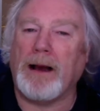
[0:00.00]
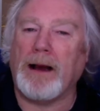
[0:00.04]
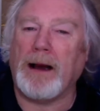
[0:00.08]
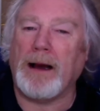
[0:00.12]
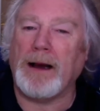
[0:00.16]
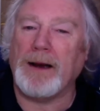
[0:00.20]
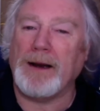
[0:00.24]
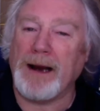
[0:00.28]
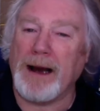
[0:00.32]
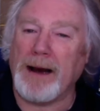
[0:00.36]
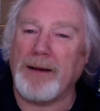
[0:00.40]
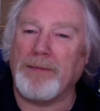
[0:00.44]

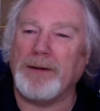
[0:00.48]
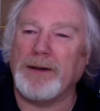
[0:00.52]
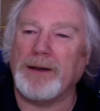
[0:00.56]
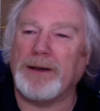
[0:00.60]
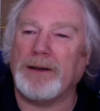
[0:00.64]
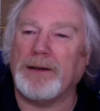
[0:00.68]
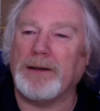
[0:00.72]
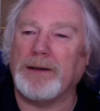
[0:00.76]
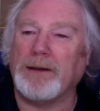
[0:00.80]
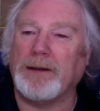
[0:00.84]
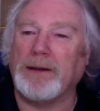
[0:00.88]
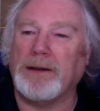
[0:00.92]
an
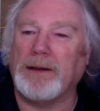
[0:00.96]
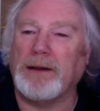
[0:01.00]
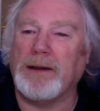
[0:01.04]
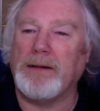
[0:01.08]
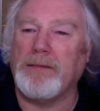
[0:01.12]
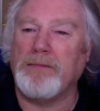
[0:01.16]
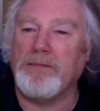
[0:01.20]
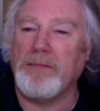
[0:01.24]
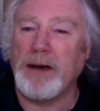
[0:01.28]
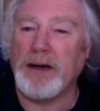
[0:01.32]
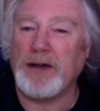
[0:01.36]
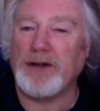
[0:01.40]
abbot,
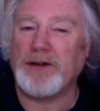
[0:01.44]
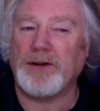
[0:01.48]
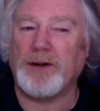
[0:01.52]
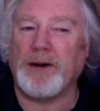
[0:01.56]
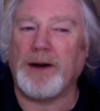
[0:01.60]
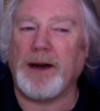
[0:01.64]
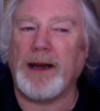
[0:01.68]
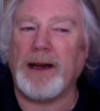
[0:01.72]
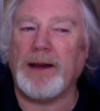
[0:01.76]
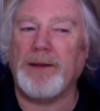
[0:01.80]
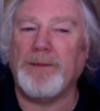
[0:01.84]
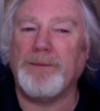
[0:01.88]

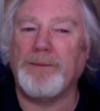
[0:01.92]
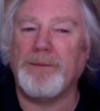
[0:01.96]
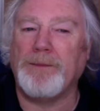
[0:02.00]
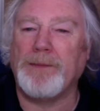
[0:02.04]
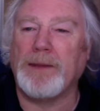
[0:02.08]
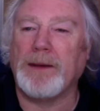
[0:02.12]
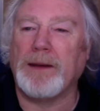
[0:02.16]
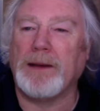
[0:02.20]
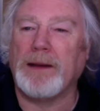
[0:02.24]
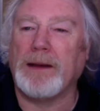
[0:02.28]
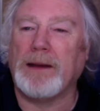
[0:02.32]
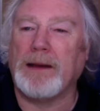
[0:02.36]
missionary,
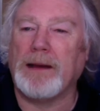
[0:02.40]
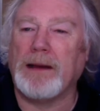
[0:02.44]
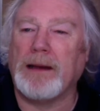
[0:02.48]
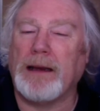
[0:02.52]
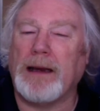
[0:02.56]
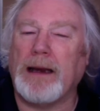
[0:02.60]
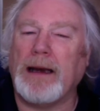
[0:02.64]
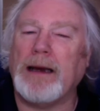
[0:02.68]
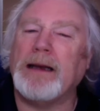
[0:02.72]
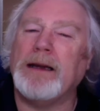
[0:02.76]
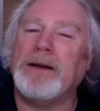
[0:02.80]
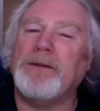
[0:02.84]

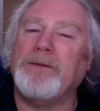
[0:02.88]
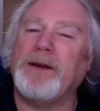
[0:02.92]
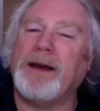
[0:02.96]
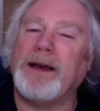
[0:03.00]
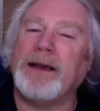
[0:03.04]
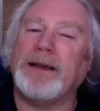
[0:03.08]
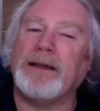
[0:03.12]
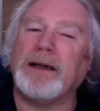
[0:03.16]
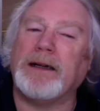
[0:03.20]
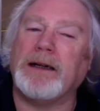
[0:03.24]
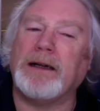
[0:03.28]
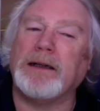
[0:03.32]

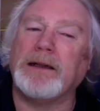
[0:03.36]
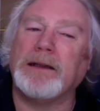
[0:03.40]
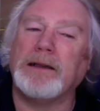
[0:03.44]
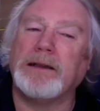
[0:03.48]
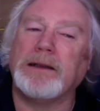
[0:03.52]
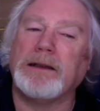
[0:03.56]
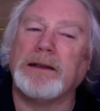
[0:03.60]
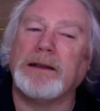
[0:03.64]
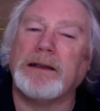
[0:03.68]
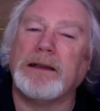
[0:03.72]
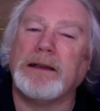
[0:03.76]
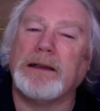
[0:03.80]
innovator,
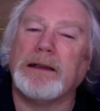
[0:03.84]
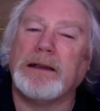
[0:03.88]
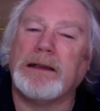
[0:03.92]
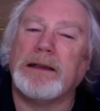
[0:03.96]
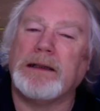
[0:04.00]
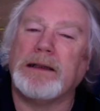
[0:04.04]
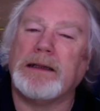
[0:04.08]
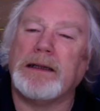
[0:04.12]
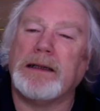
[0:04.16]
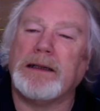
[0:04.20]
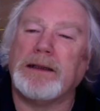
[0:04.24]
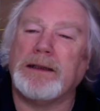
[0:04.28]

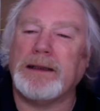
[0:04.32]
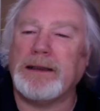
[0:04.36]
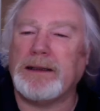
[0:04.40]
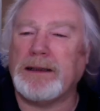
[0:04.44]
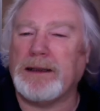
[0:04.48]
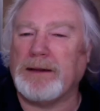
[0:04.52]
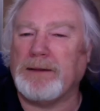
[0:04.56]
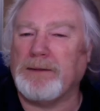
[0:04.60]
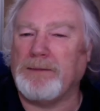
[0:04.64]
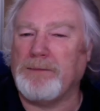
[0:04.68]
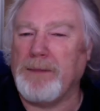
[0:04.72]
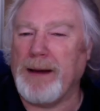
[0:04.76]

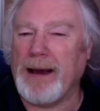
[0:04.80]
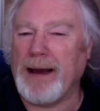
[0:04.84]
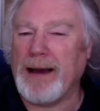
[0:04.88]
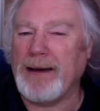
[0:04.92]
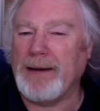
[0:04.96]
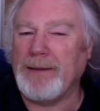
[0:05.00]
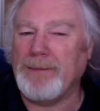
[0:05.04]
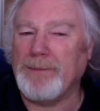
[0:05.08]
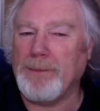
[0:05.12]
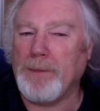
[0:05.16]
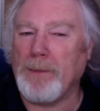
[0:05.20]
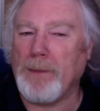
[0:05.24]
leader of men,